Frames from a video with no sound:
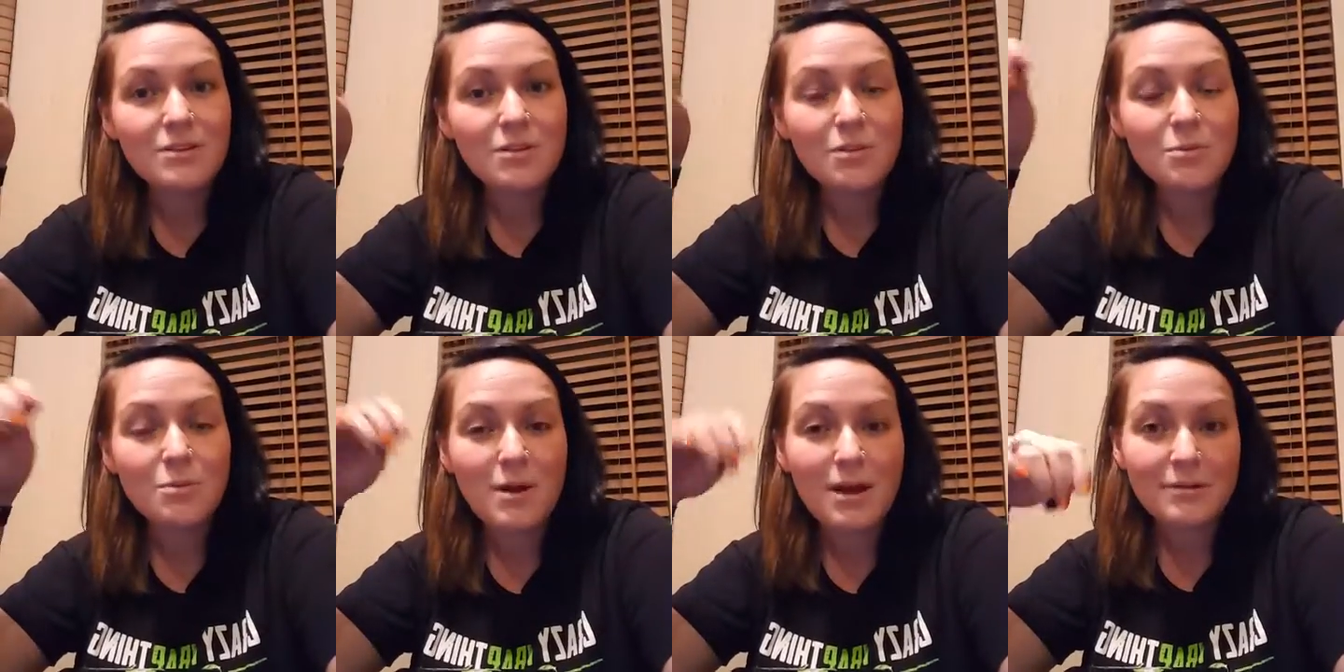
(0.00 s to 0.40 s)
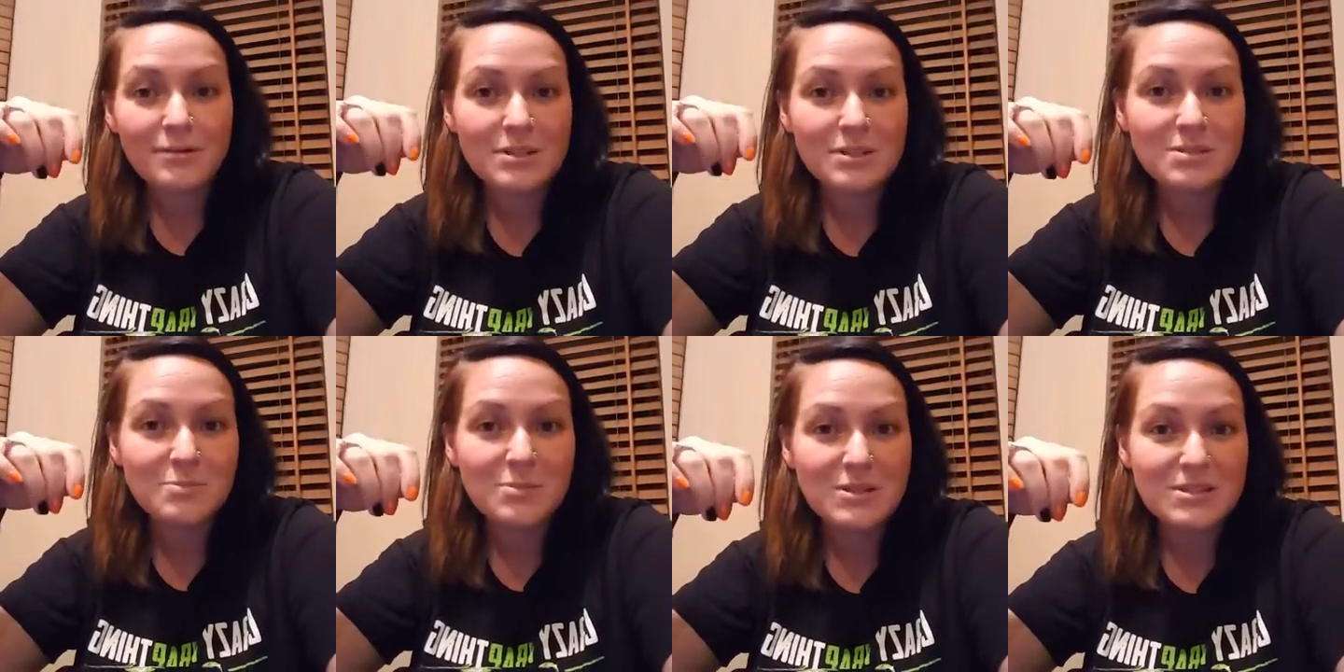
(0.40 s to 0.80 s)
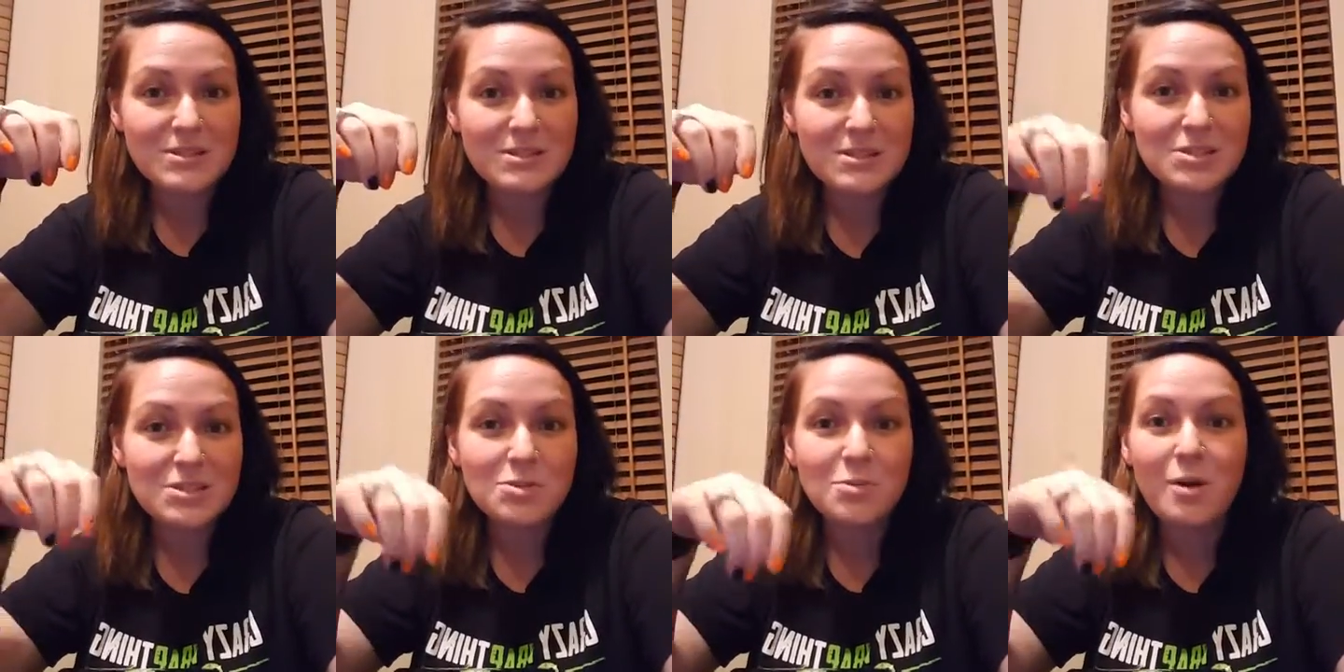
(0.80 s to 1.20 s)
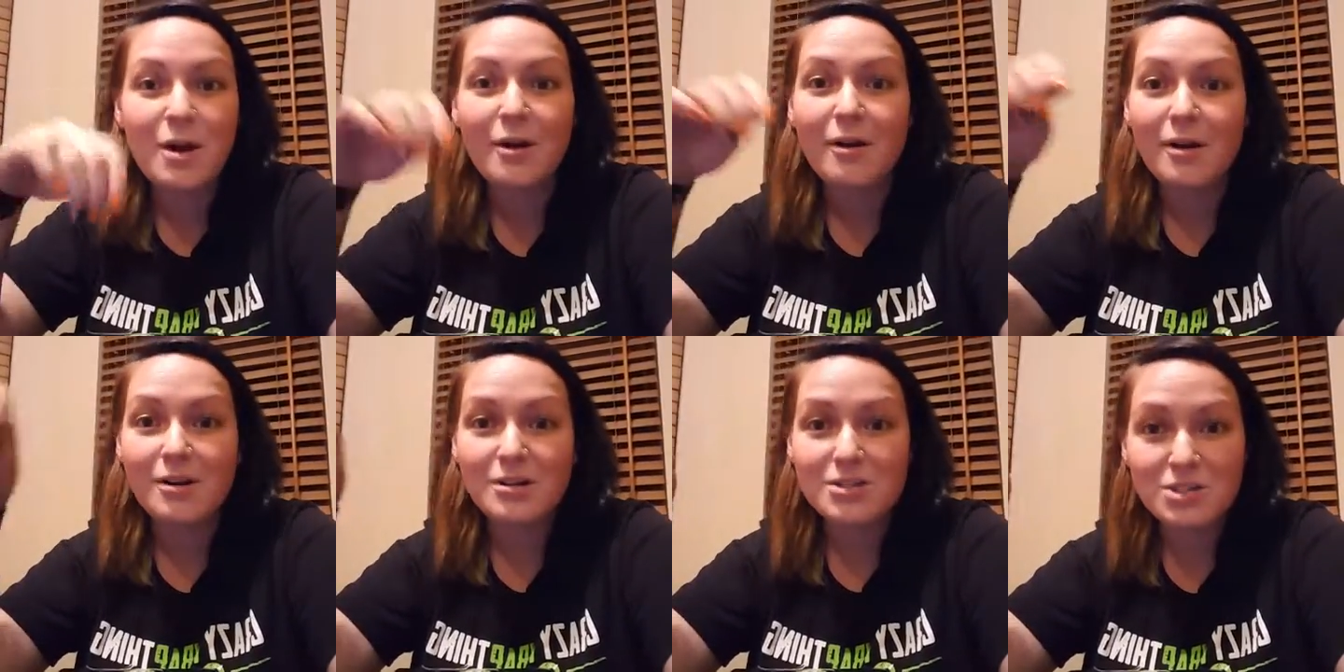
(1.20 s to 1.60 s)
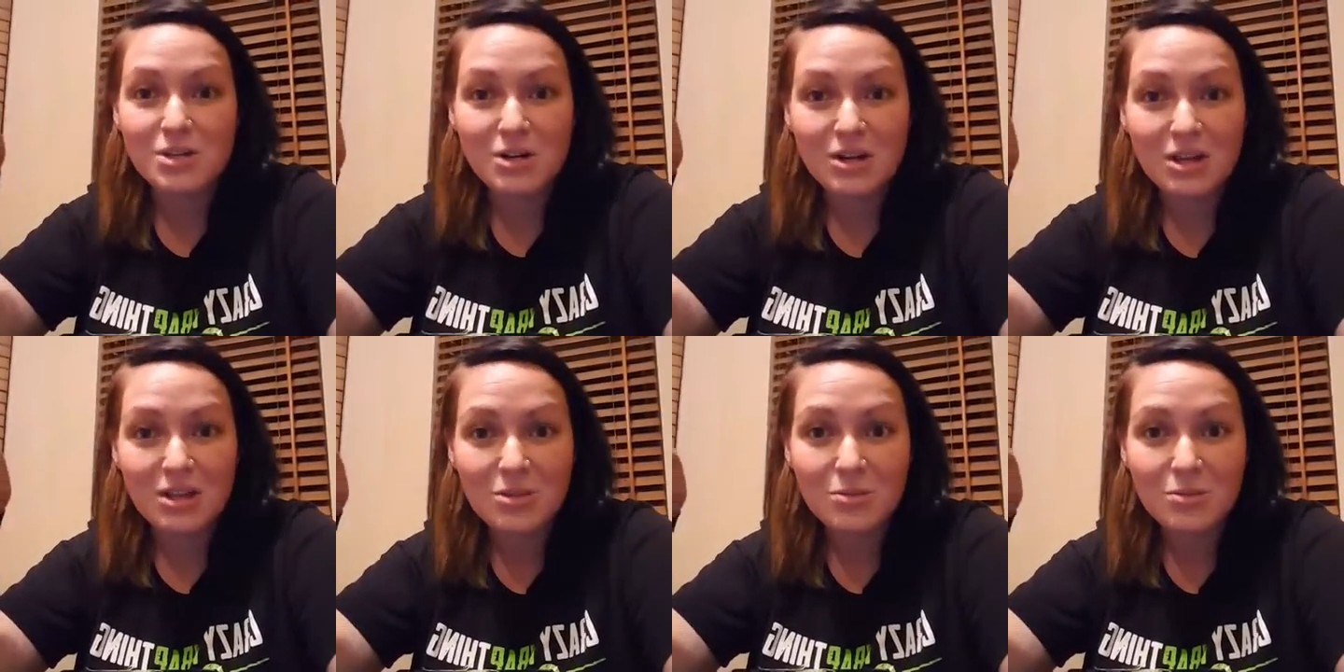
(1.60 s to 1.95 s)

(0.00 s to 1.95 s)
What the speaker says: throughout this business, throughout our journey,